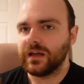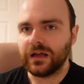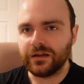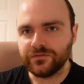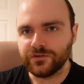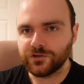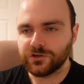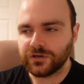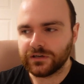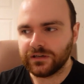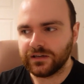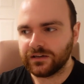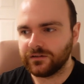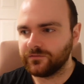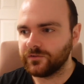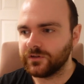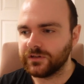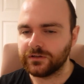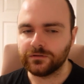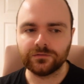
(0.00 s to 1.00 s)
have you tried
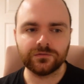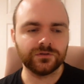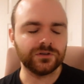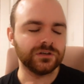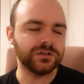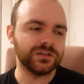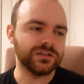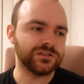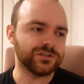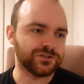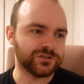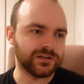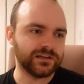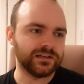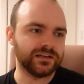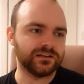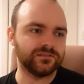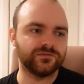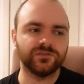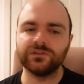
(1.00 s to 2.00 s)
Lagavulin? You need to try
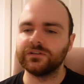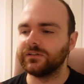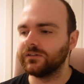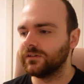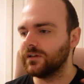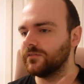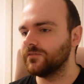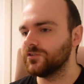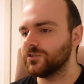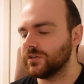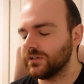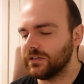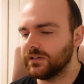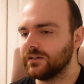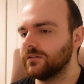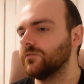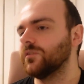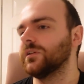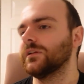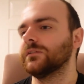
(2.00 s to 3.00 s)
Lagavulin. Have you tried
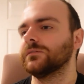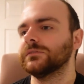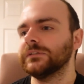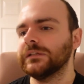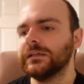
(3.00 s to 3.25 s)
Lagavulin?